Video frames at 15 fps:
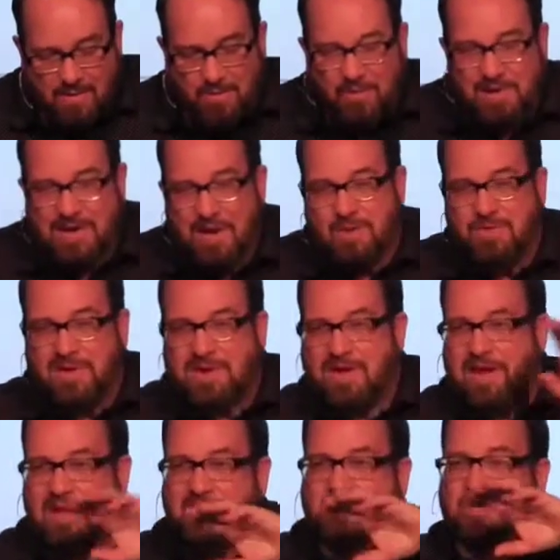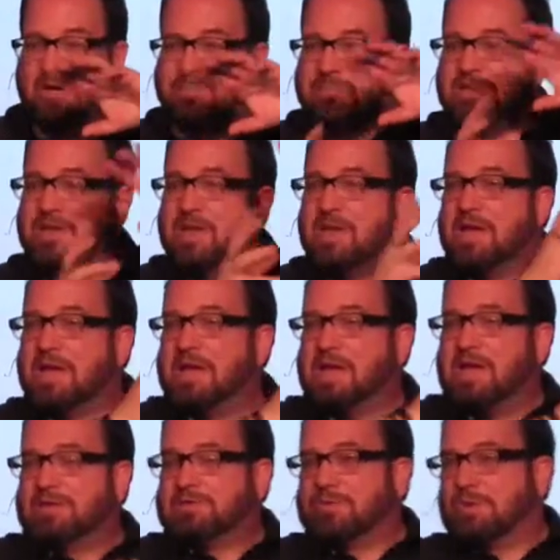We know that Egypt,
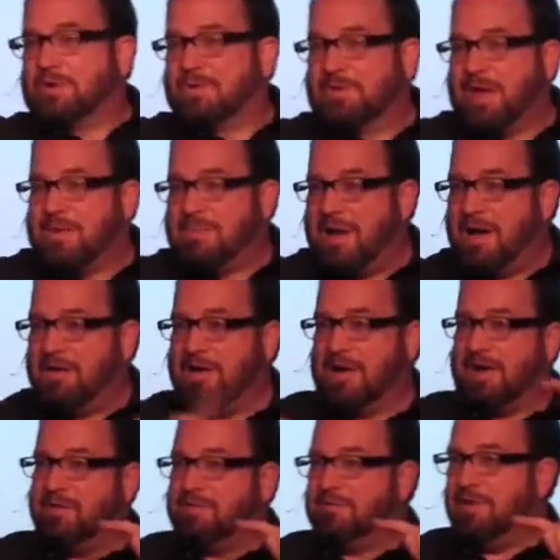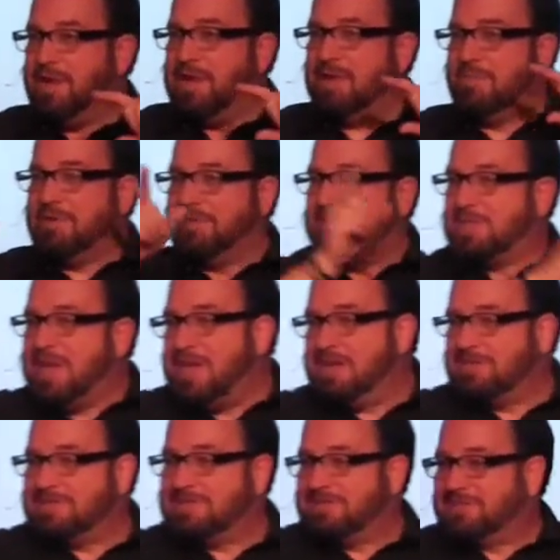Israel came out of, and we say
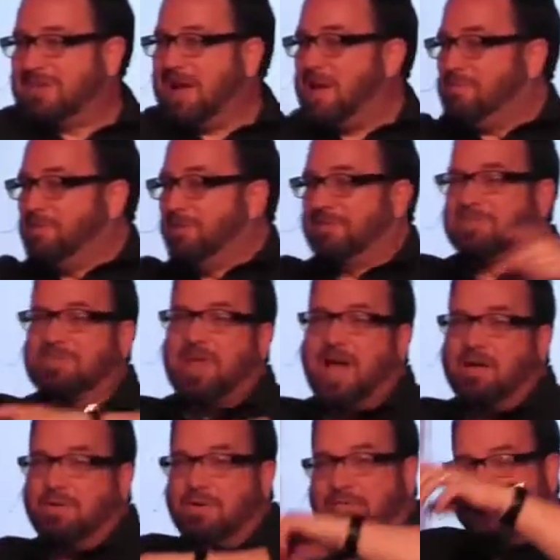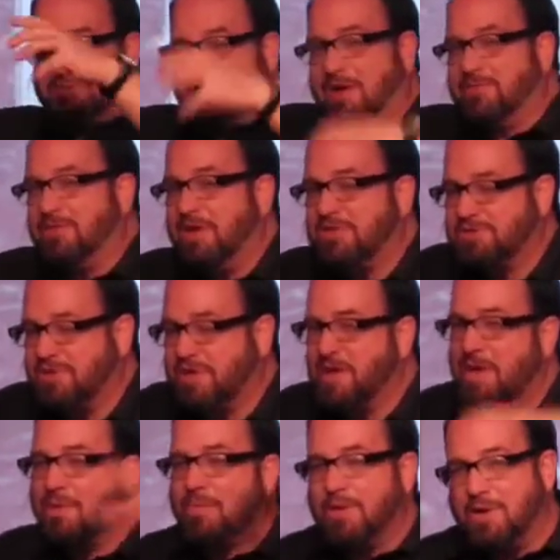it says type in a shadow of salvation.
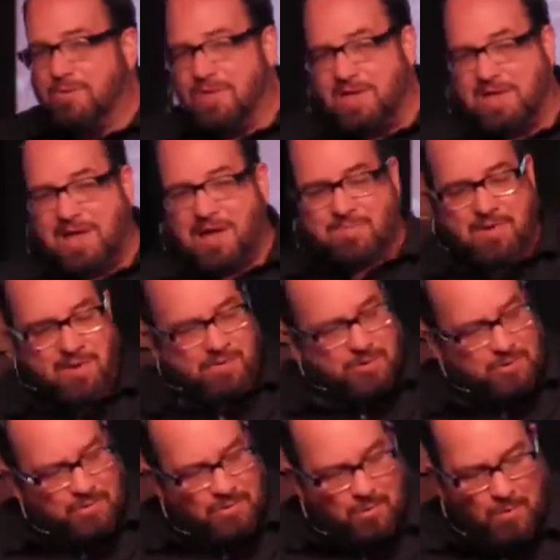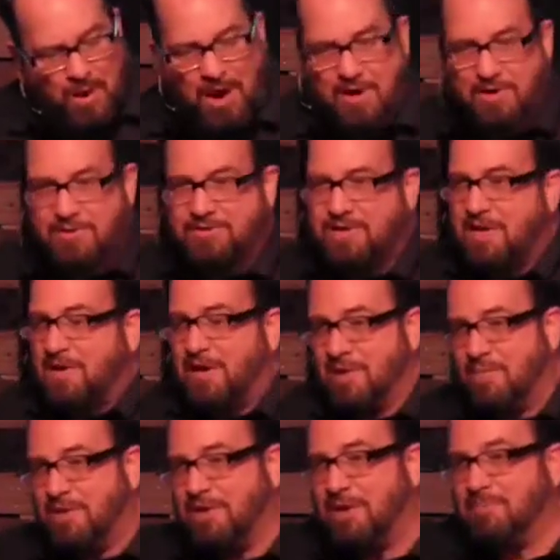We know they came through the waters,
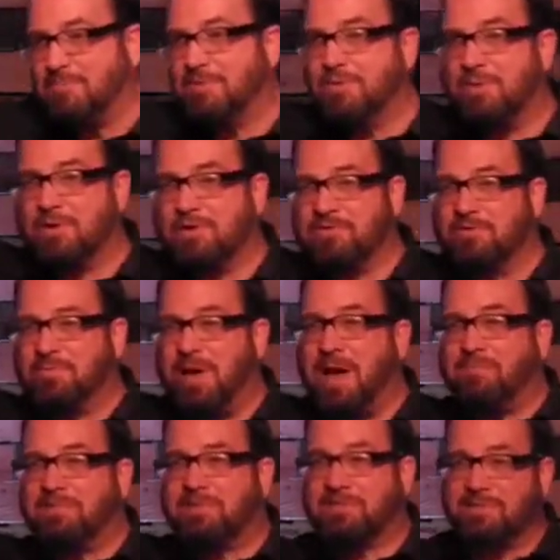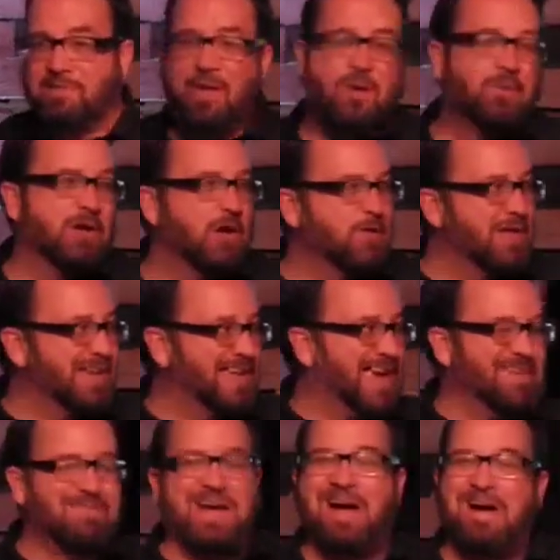like we come through the waters of baptism. We know they
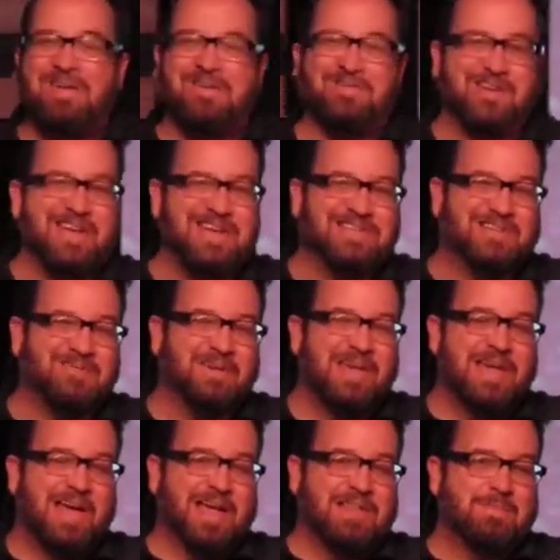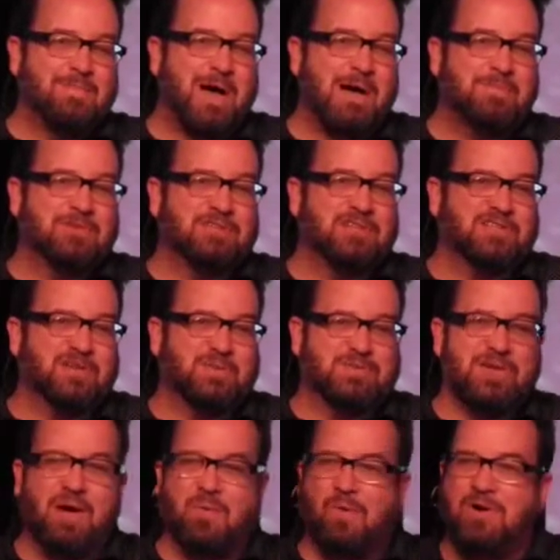came out of Egypt, and the Bible says there
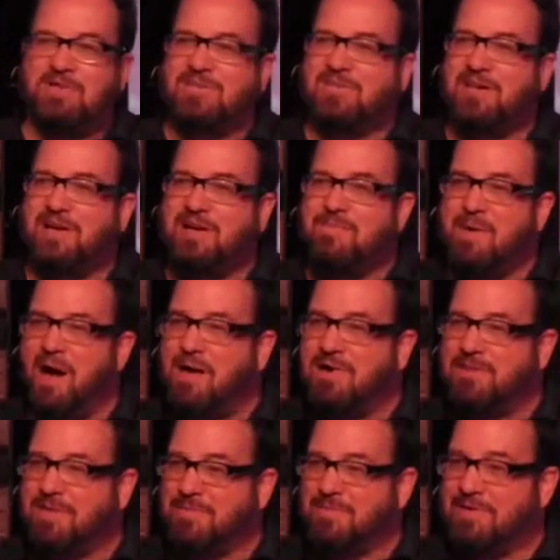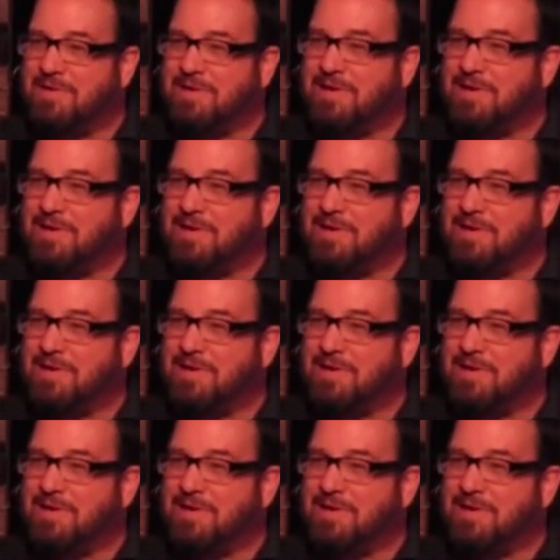was not one sick among them.